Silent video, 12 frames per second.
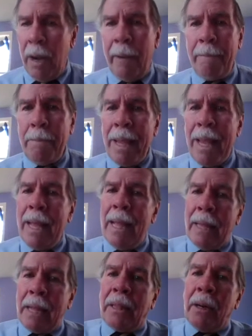One,
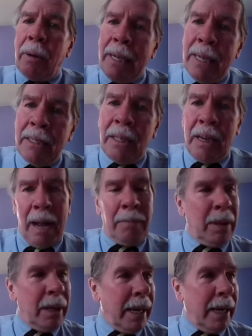that there is an
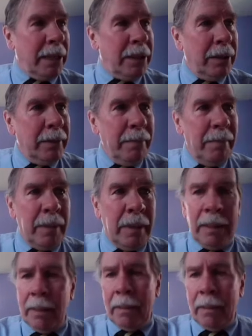obligation.